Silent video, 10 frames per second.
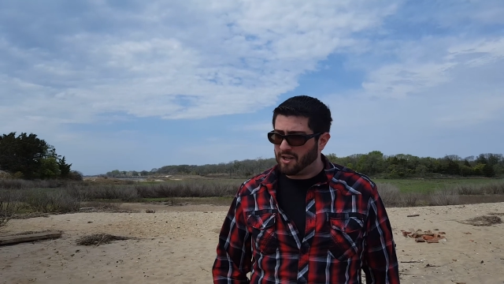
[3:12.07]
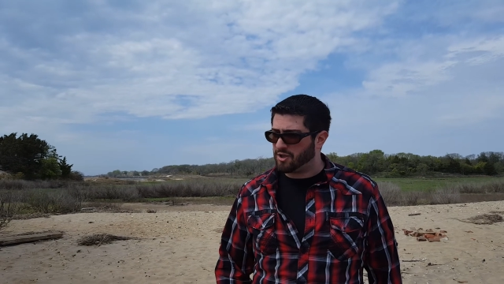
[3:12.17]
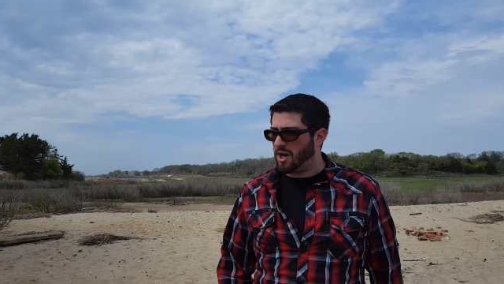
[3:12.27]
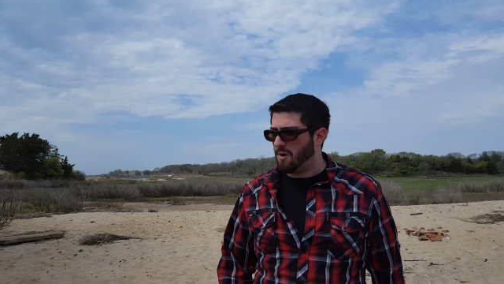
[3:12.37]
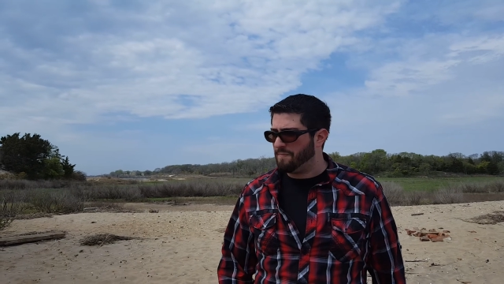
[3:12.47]

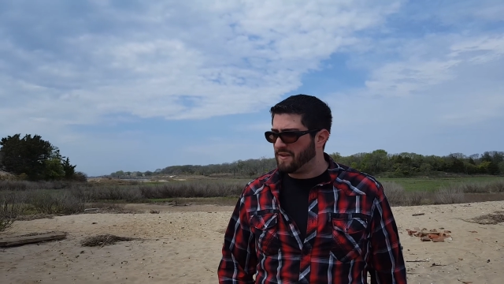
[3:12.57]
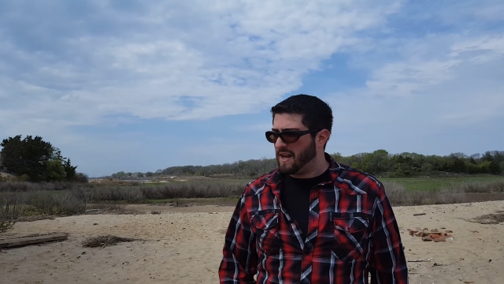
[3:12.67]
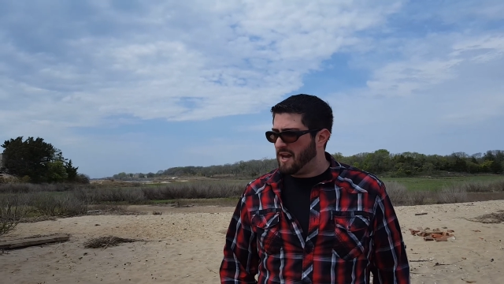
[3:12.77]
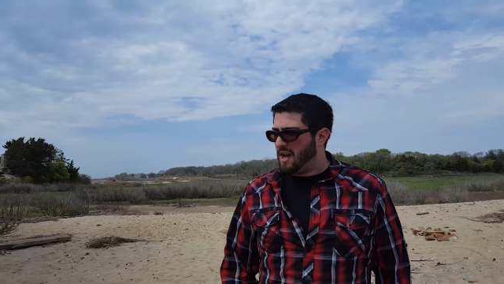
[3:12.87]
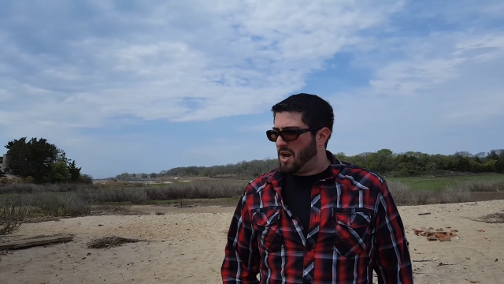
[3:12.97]
So
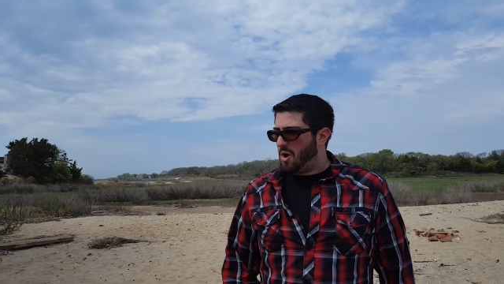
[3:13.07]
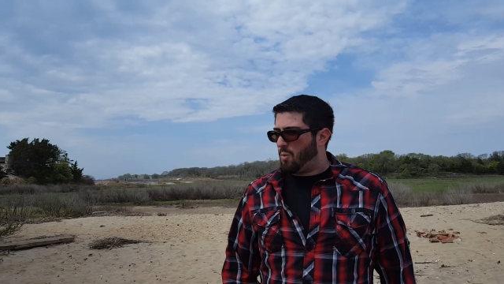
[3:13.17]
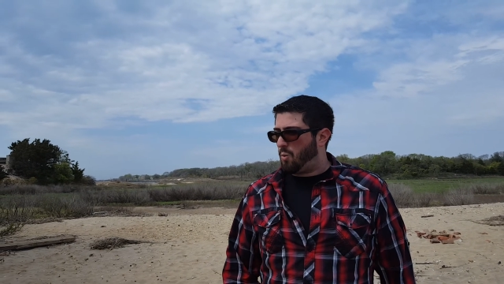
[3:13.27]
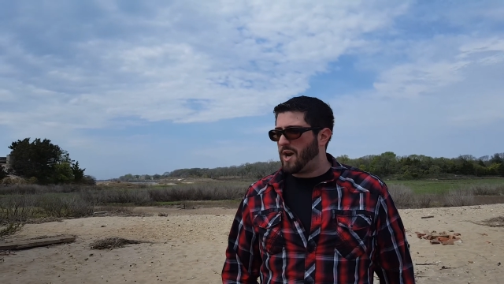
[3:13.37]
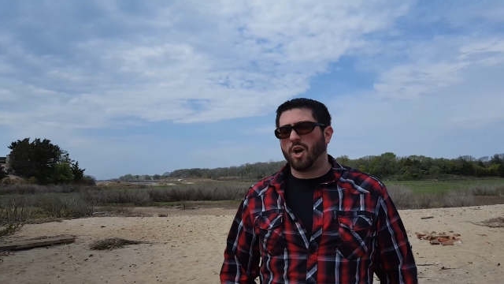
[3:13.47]

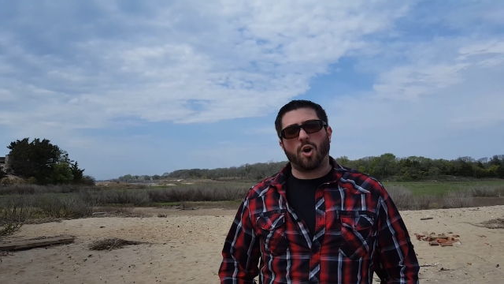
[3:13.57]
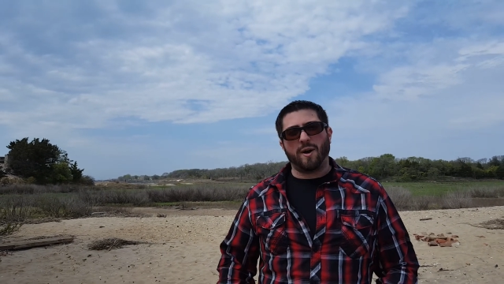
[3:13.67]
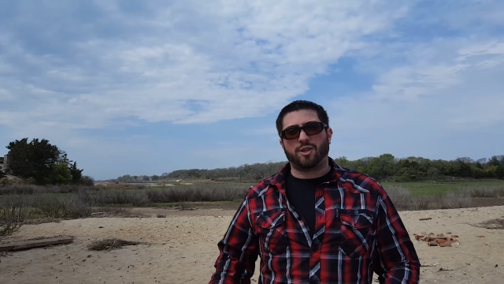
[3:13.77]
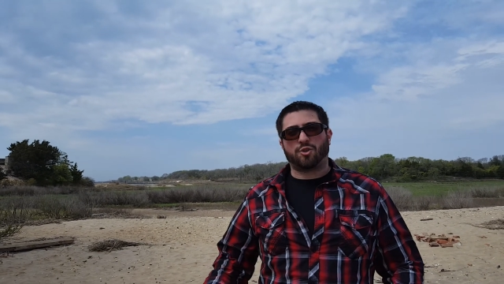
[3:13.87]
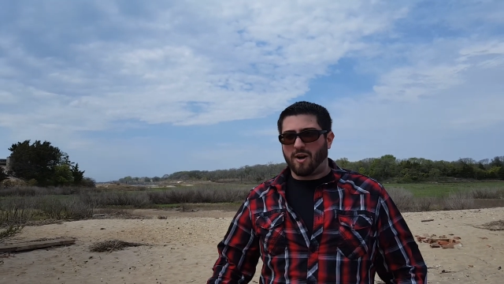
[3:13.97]
we are
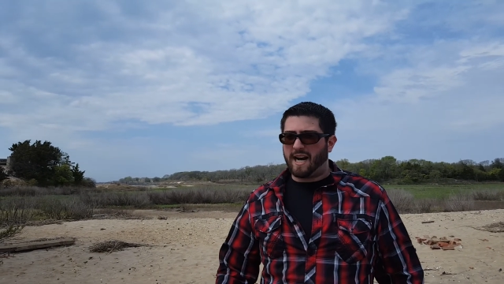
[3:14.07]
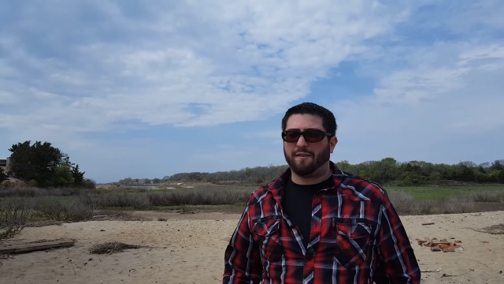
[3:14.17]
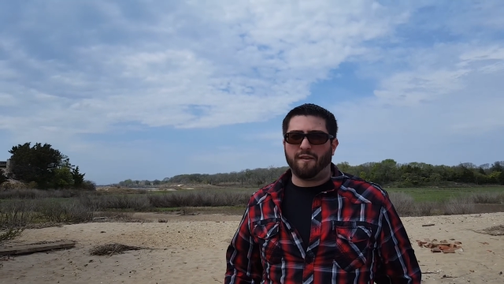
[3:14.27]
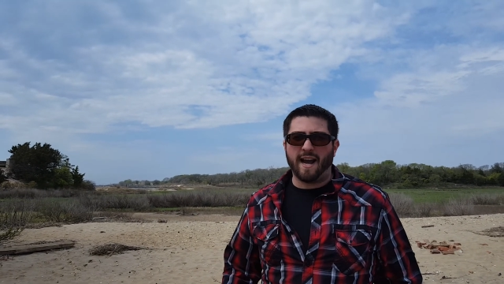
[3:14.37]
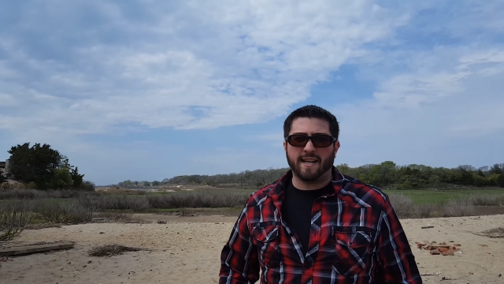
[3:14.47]
going to try
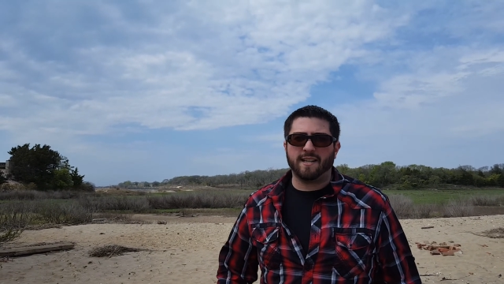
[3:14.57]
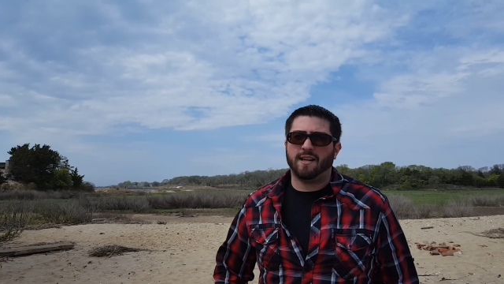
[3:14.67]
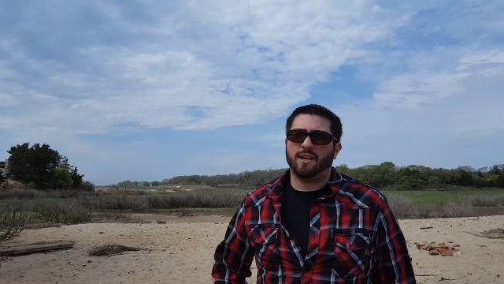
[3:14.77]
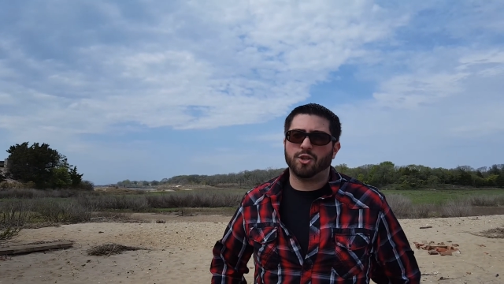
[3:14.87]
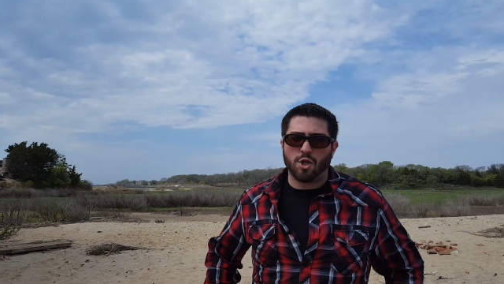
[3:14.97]
to find it,
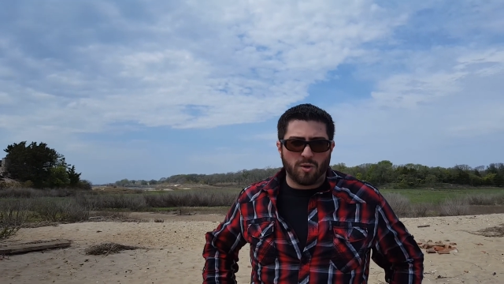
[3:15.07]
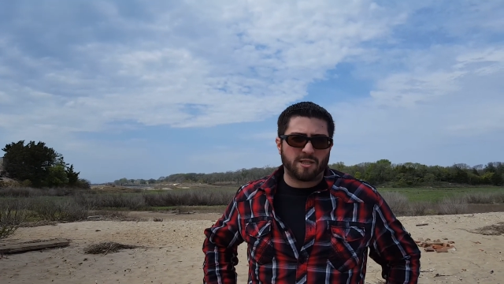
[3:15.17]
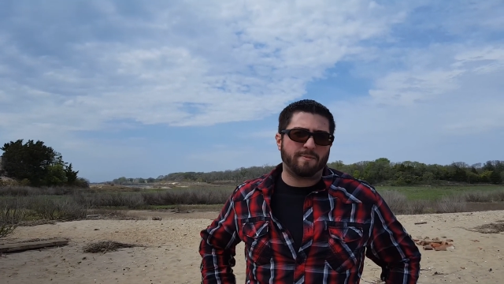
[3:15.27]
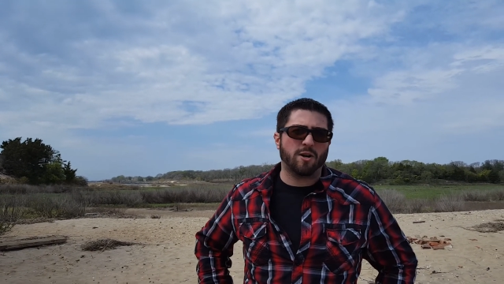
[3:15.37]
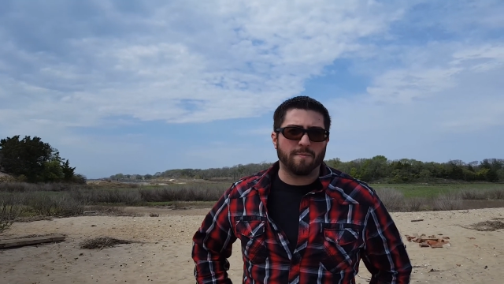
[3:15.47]
do
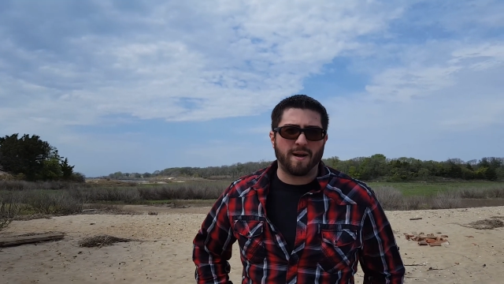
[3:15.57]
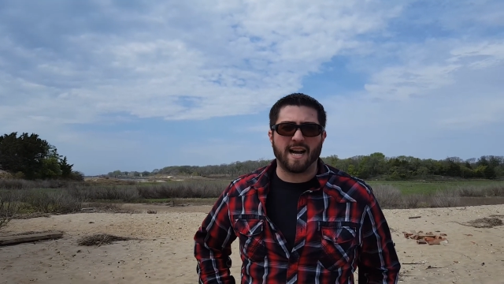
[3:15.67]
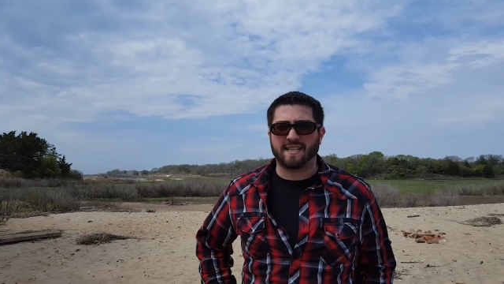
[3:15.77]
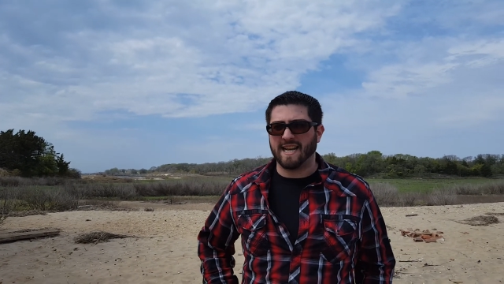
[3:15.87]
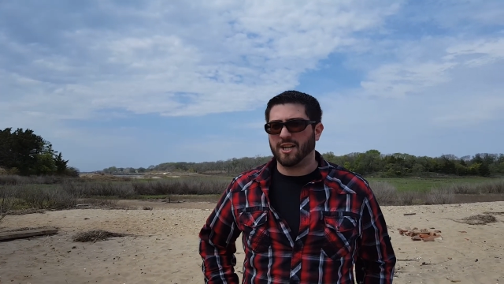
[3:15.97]
a spirit
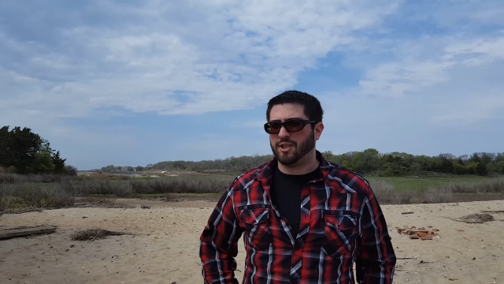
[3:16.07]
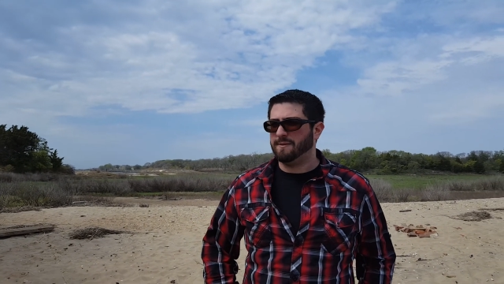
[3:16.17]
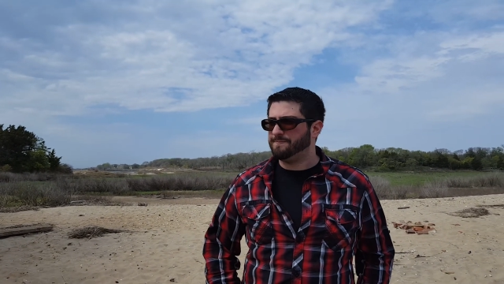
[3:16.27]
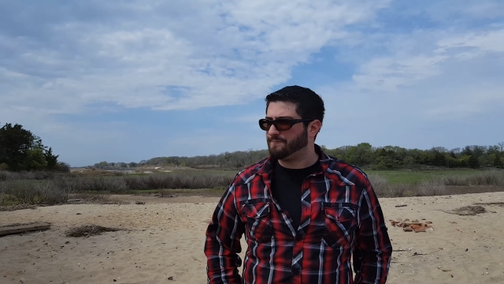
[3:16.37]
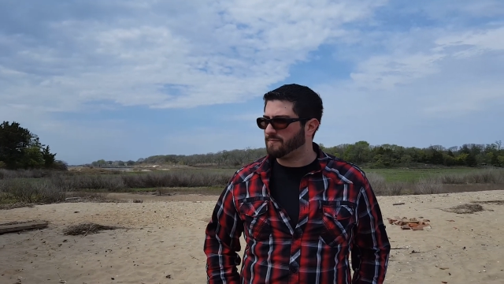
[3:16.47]
box session.